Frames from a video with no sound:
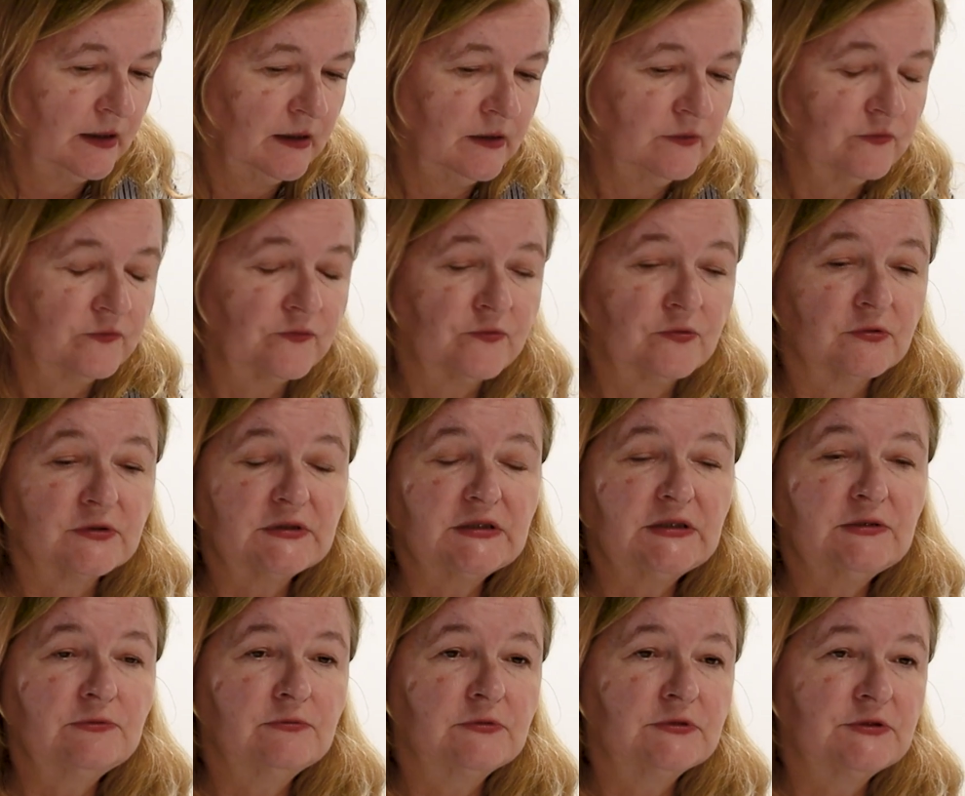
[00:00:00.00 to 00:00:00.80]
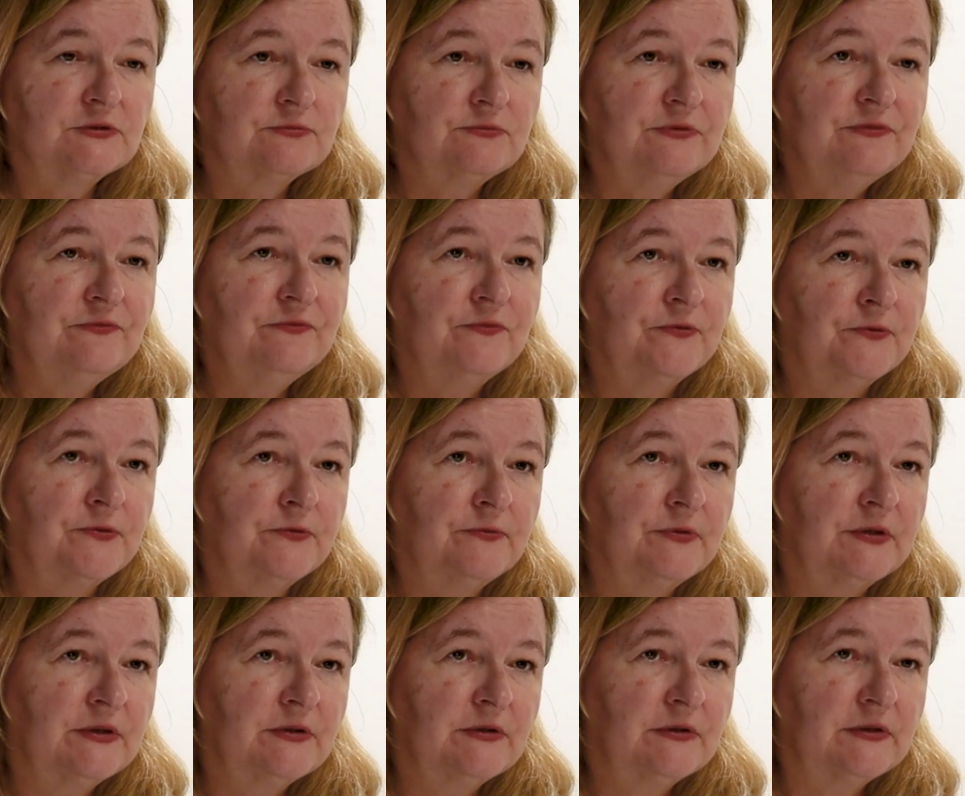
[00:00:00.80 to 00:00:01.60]
And of course he was
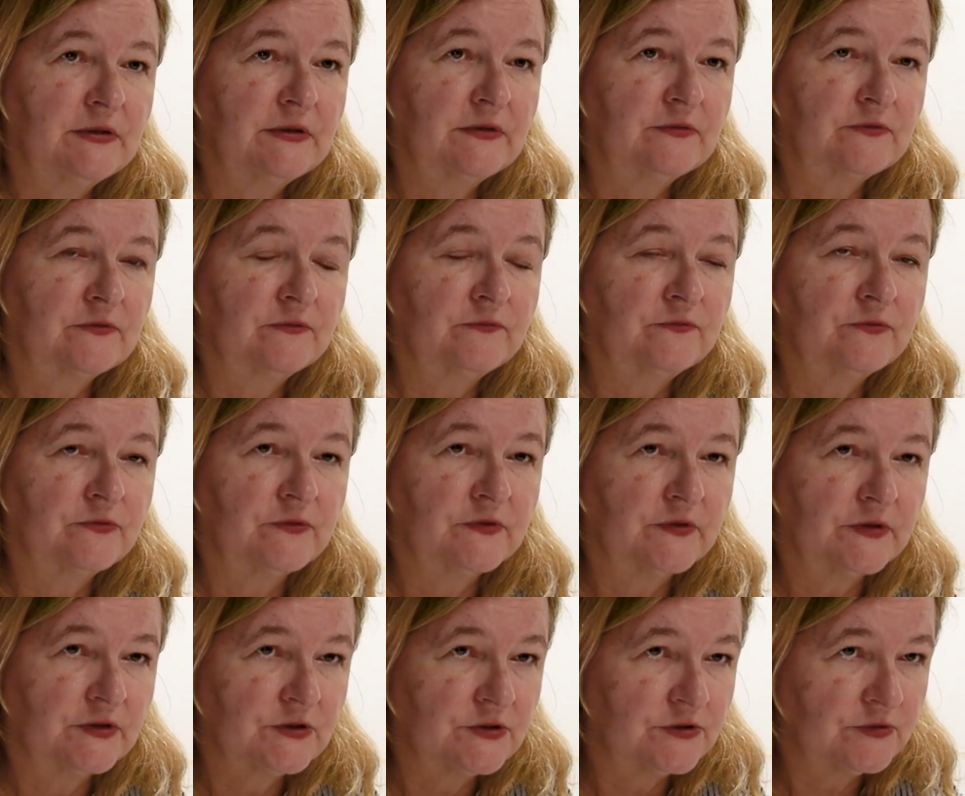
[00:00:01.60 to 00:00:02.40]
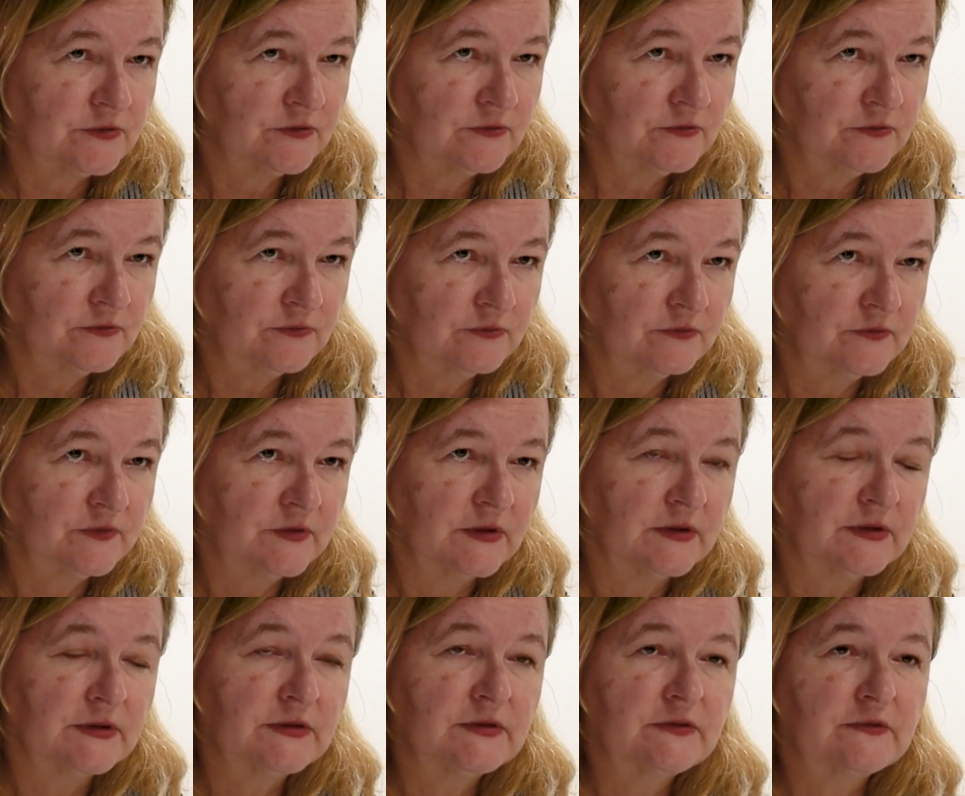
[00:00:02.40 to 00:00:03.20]
referring his conversation to
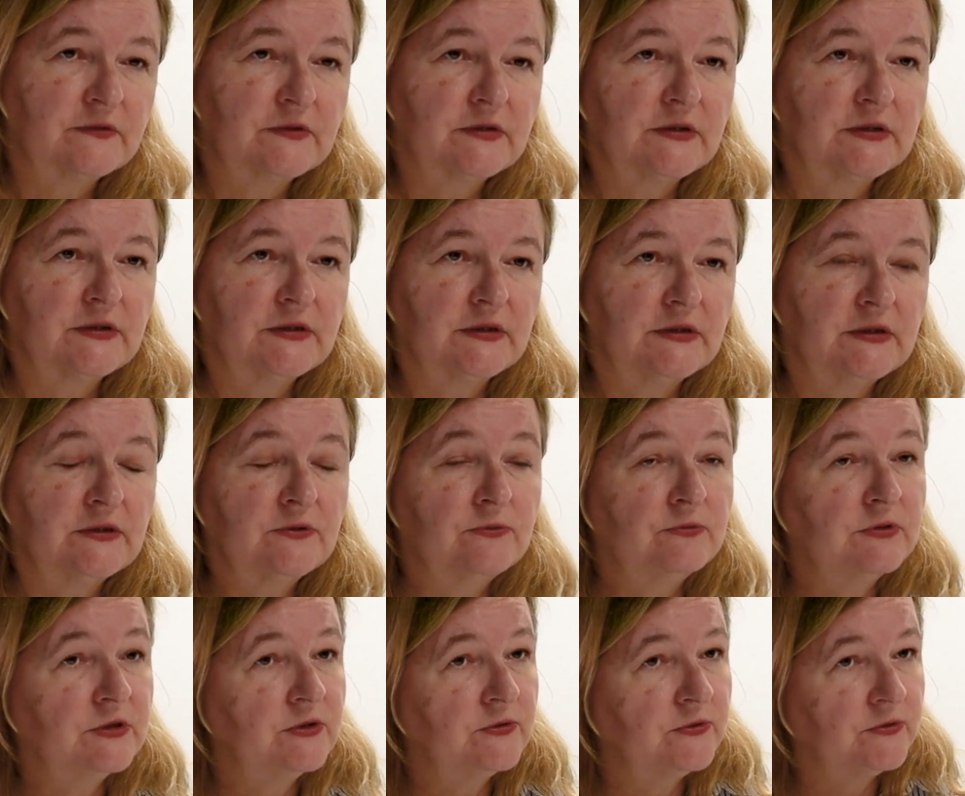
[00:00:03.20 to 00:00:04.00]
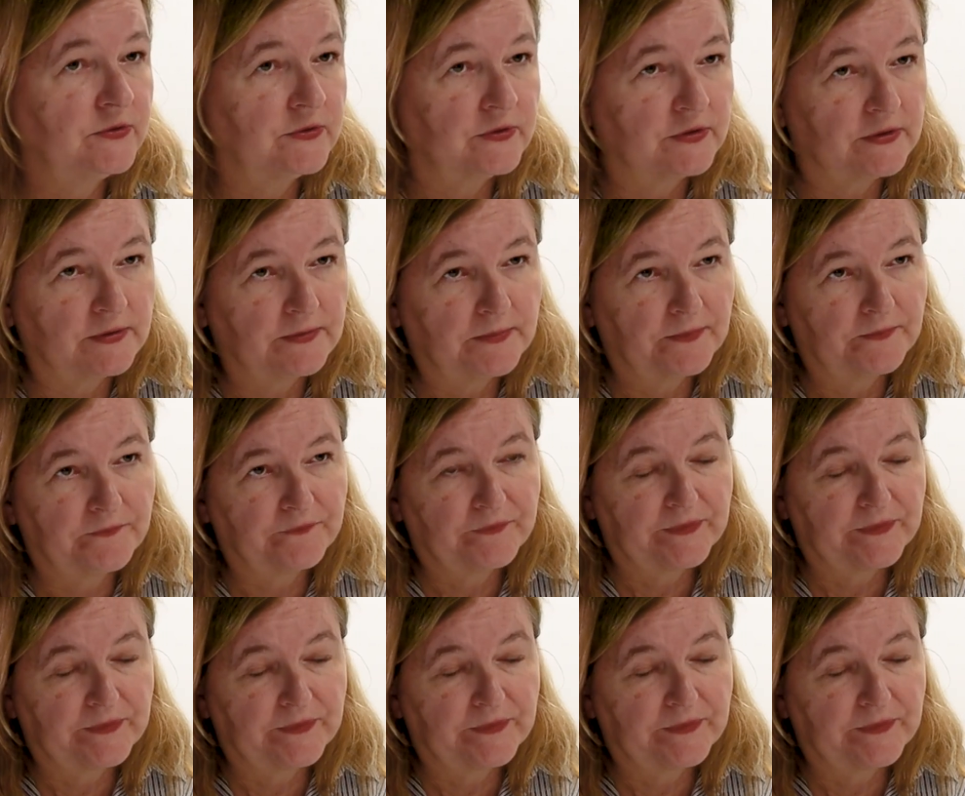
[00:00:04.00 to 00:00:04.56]
Zelensky in return.